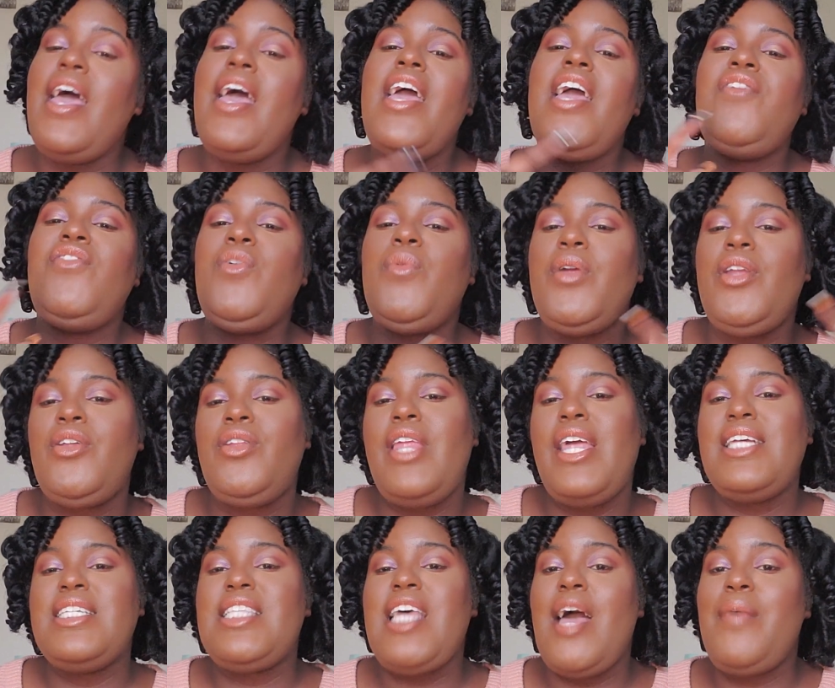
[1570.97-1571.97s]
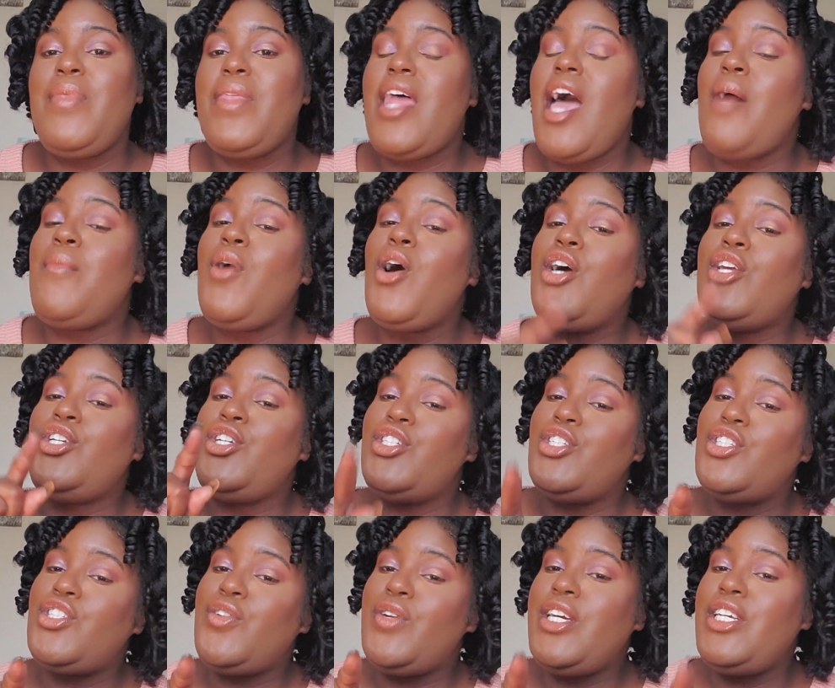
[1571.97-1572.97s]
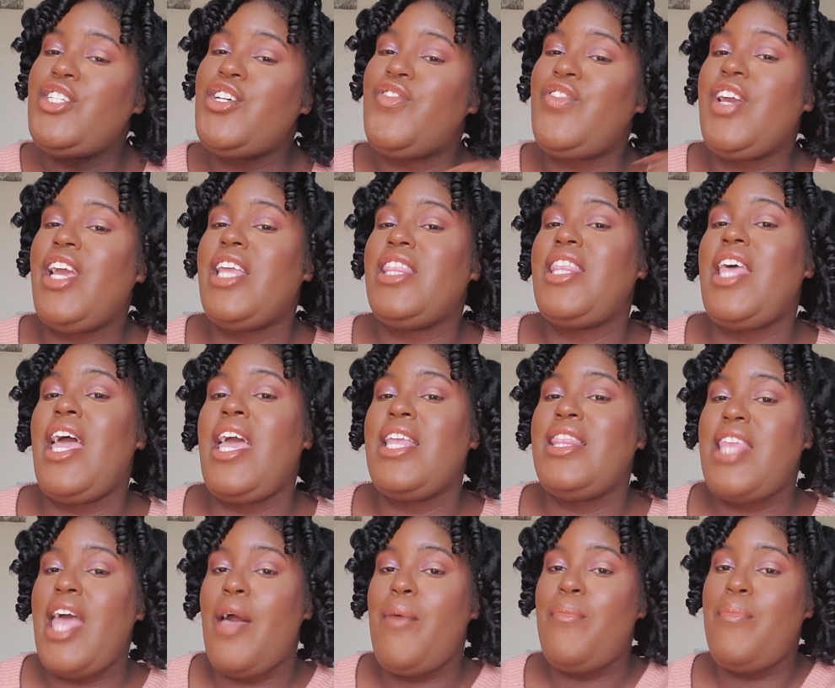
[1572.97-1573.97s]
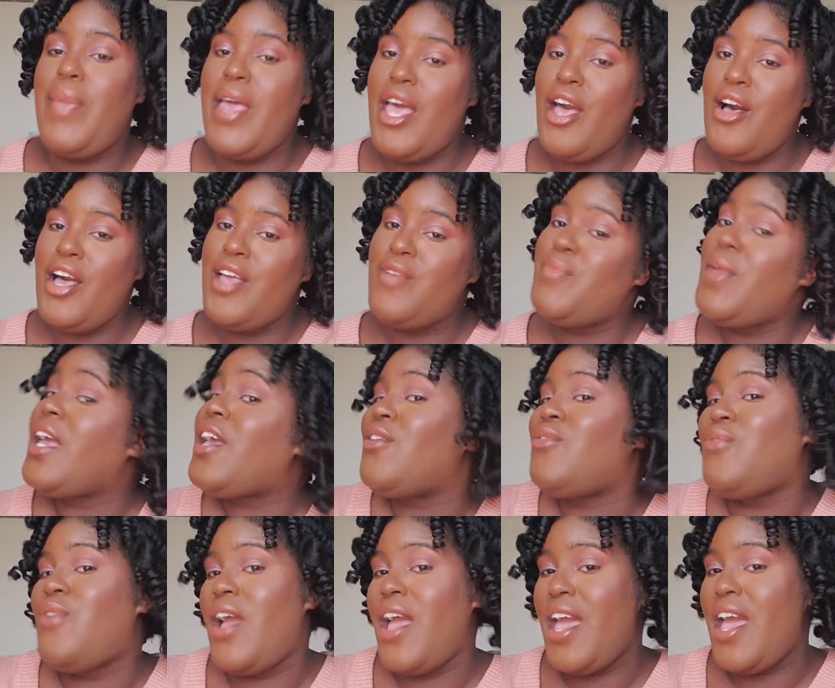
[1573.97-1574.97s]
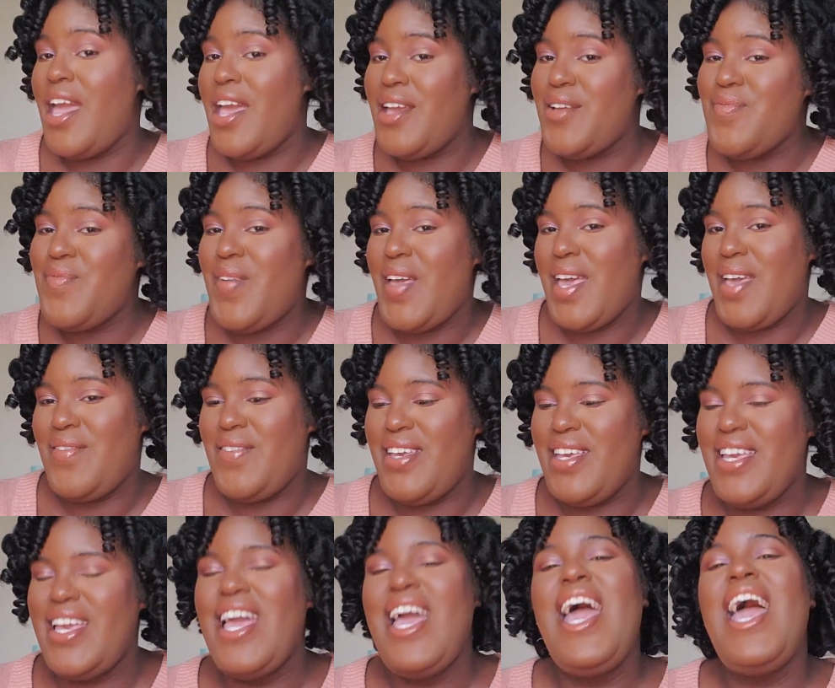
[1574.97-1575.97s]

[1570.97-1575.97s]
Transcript: If you want to know the next time that I'm on your screen, don't forget to hit that bell and make it ring, baby.